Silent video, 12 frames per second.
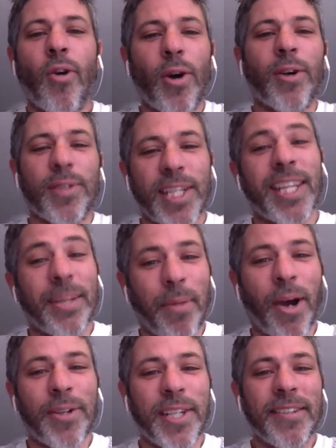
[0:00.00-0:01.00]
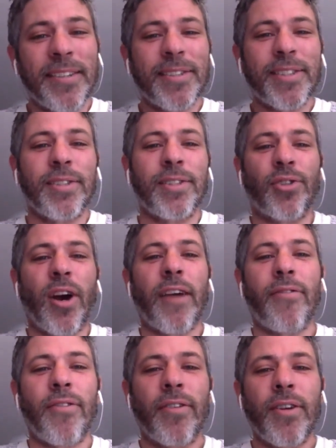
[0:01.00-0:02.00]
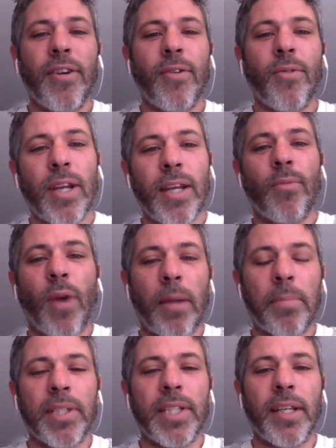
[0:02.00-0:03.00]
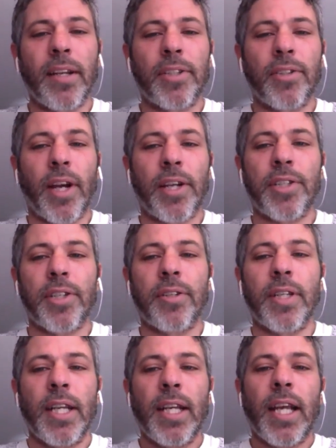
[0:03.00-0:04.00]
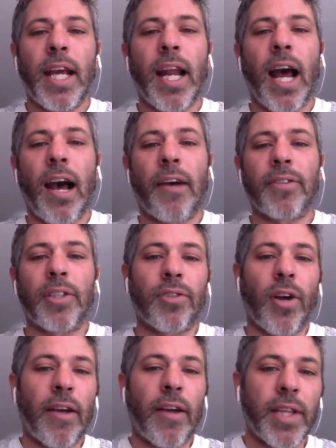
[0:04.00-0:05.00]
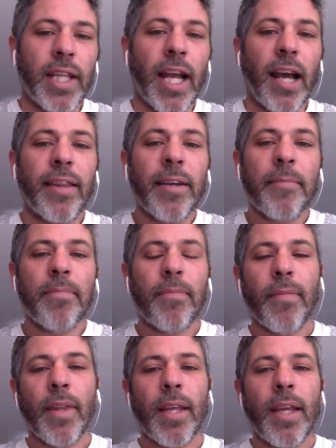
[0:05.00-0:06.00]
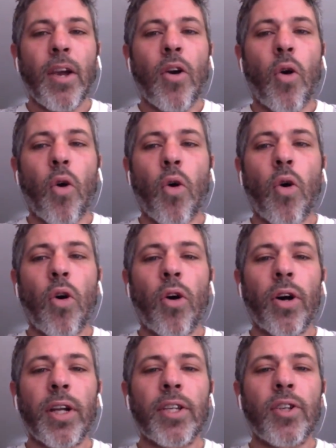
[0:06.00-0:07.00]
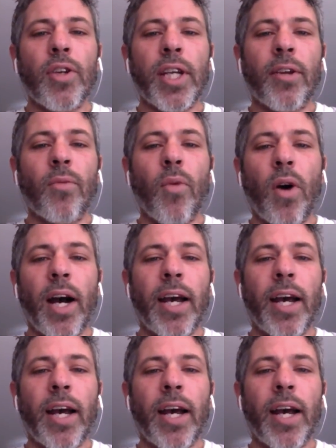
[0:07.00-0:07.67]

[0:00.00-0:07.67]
coils in the motor to drive in one particular direction and half to drive in the other. Or you can